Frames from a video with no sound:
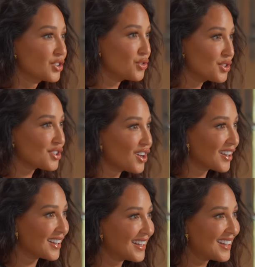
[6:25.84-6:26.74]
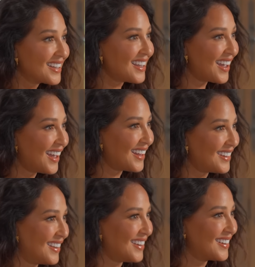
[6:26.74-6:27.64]
Cue the song.
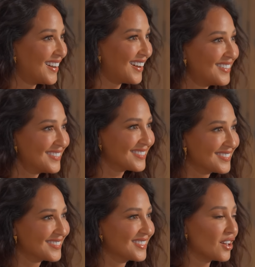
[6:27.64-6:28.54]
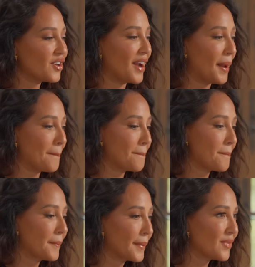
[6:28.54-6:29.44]
Candy girl. All right,
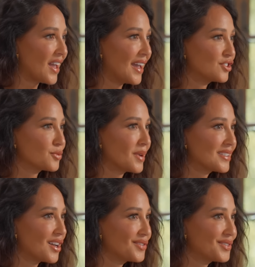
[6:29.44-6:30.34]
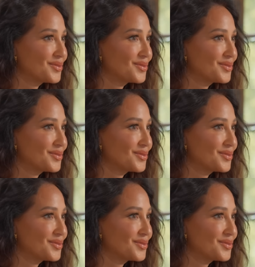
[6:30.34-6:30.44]
aged myself.